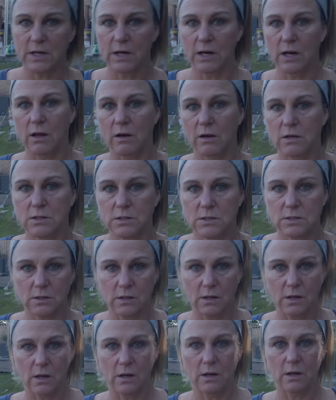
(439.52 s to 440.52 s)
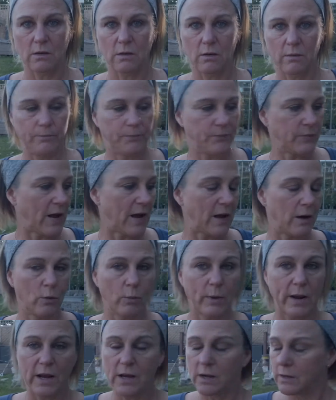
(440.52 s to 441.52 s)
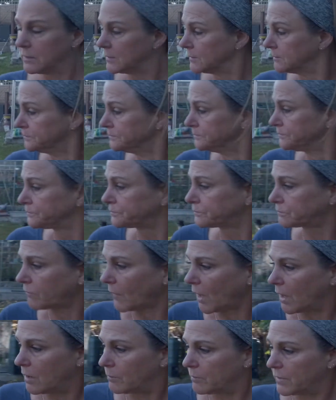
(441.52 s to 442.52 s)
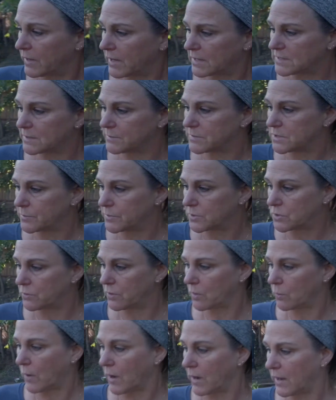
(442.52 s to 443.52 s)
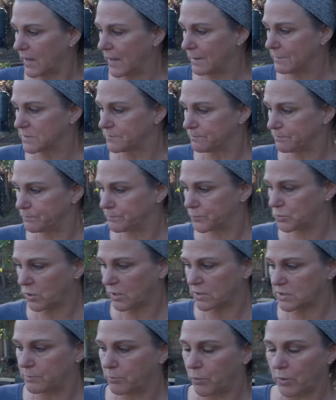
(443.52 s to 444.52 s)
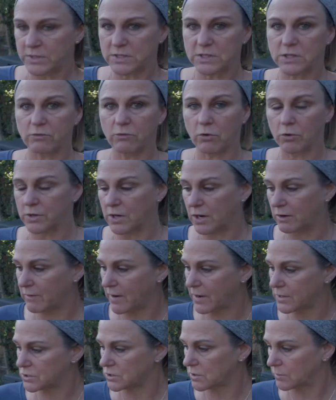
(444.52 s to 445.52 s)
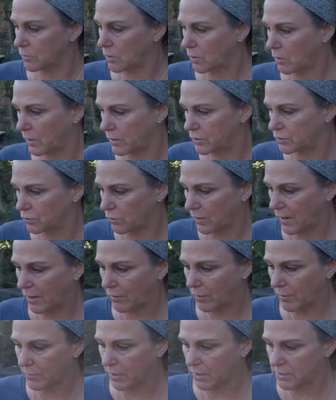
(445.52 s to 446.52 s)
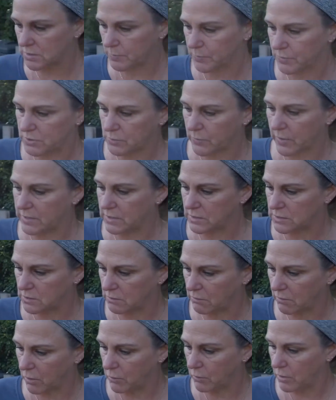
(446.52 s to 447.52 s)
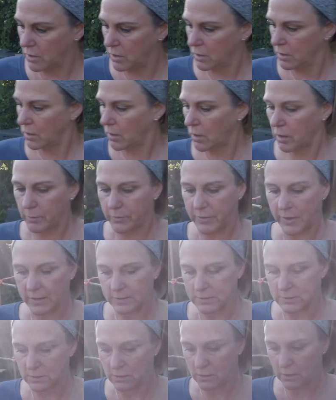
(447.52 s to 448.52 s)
it last Halloween, but that seems to be doing well. It keeps trying to point in the wrong direction. I'm not quite sure how I'm going to persuade it to grow up that